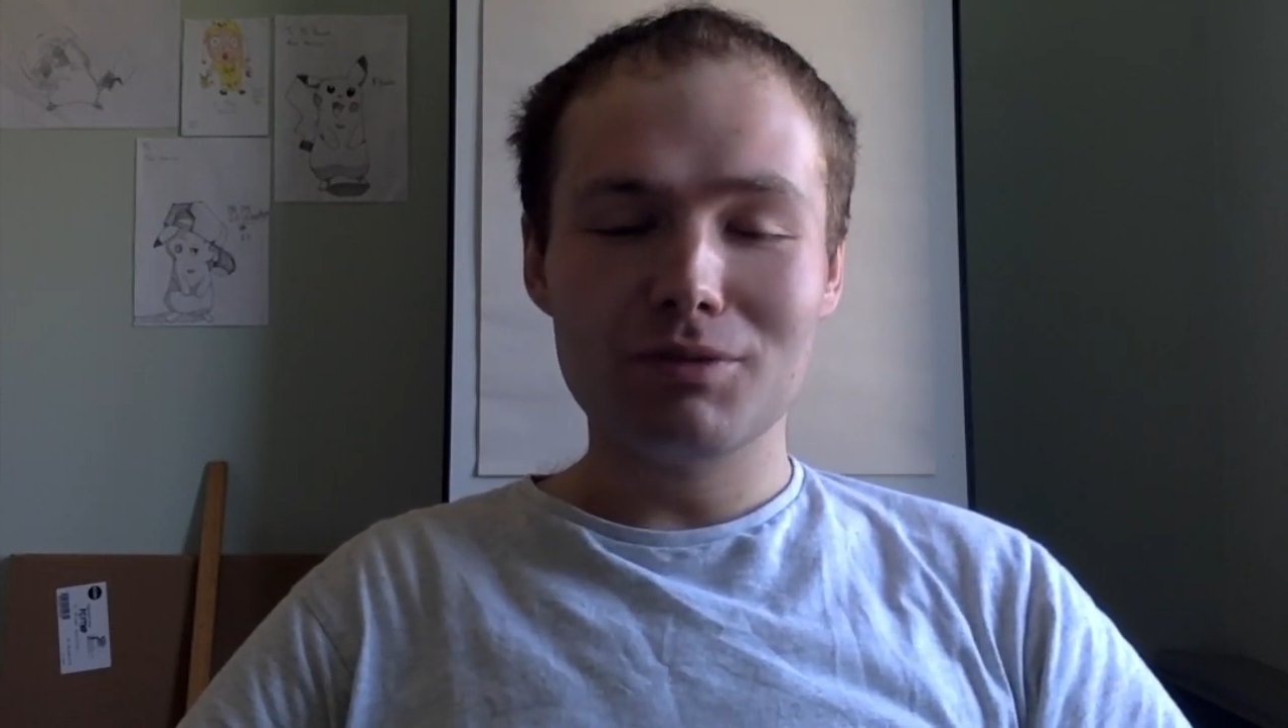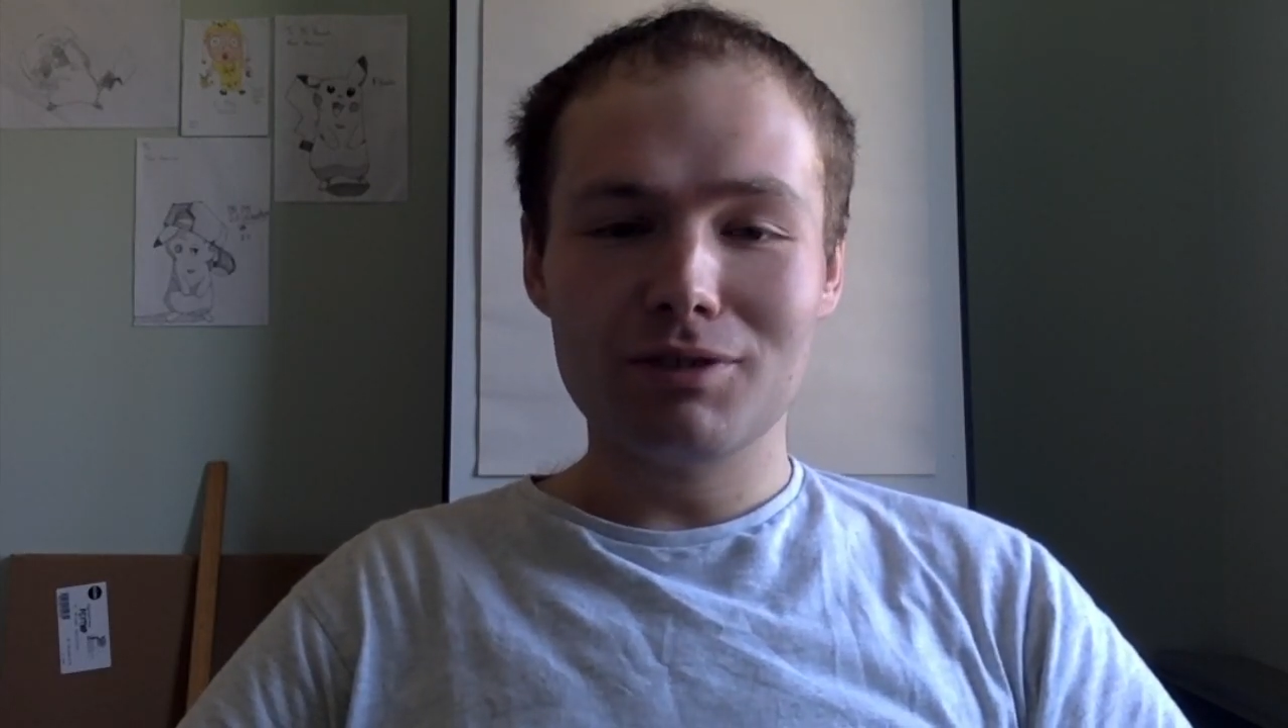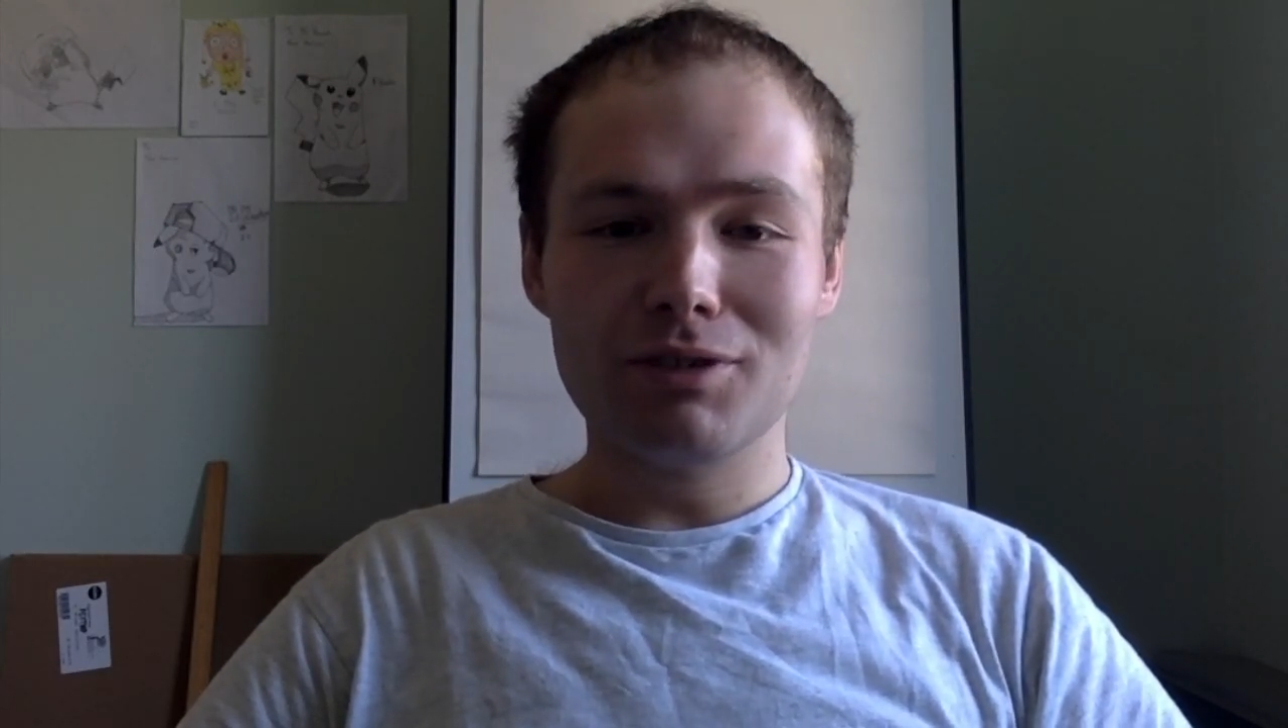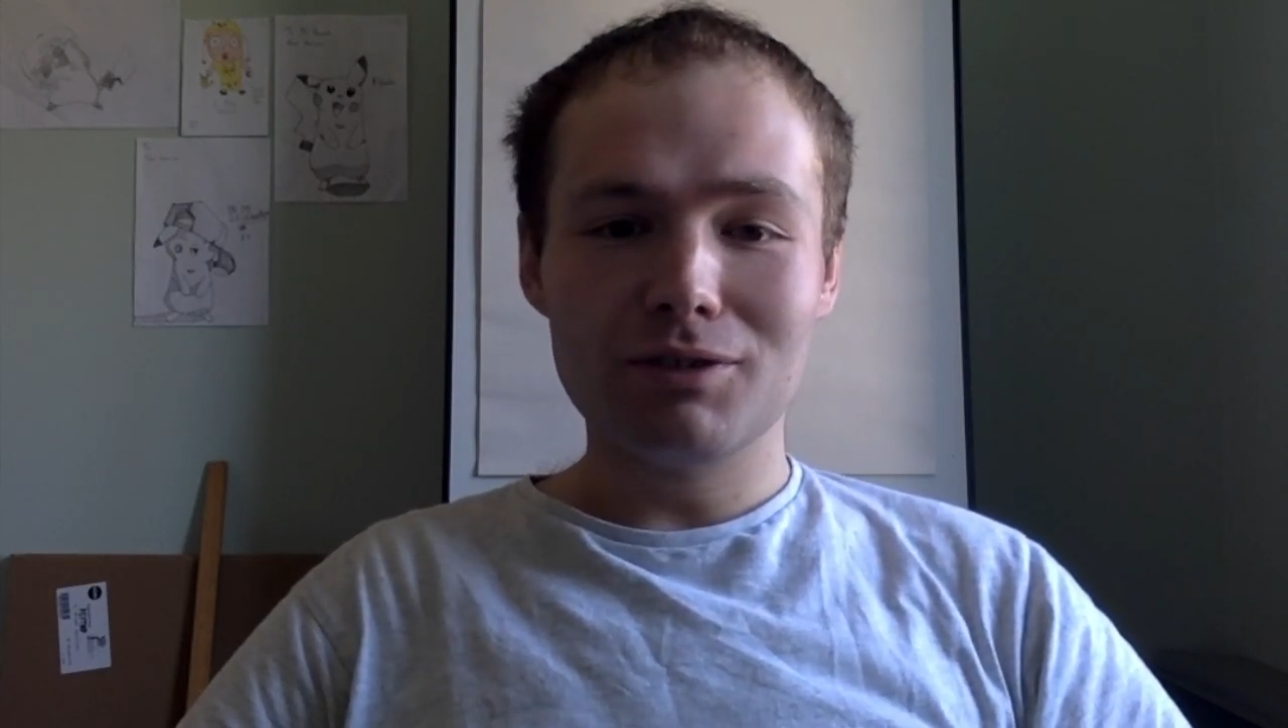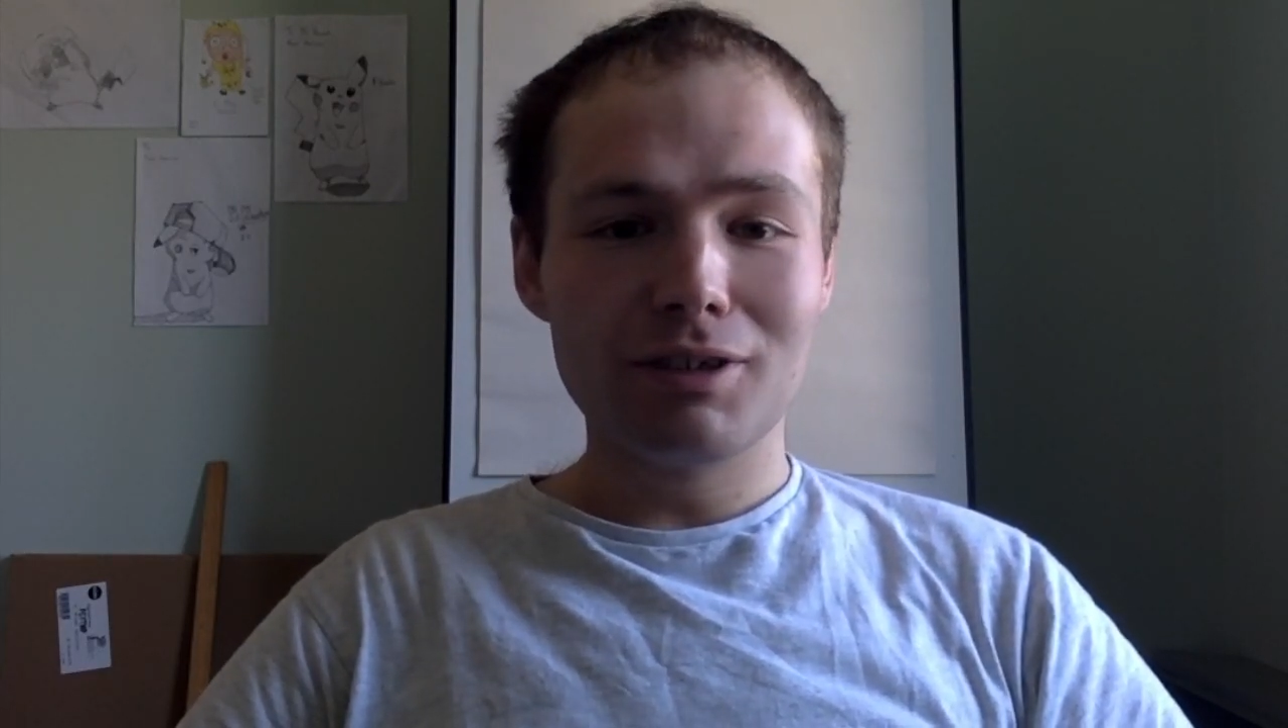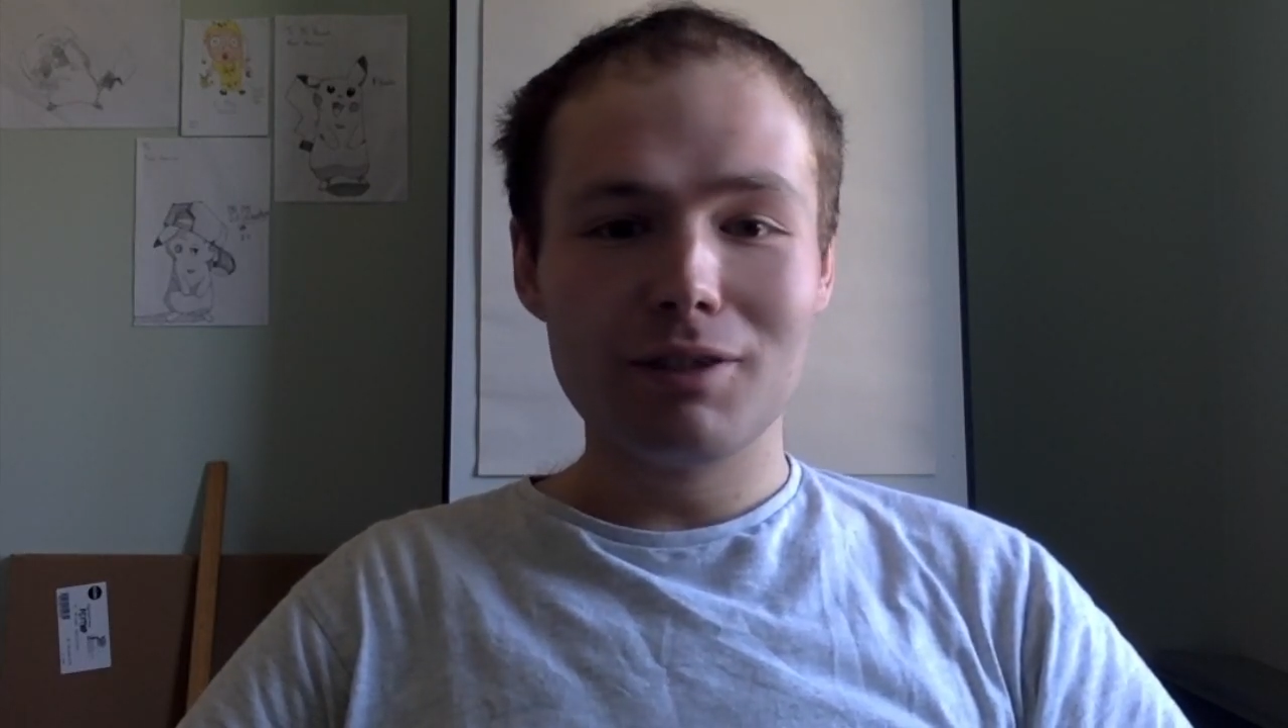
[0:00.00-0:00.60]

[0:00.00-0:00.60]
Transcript: you're one of those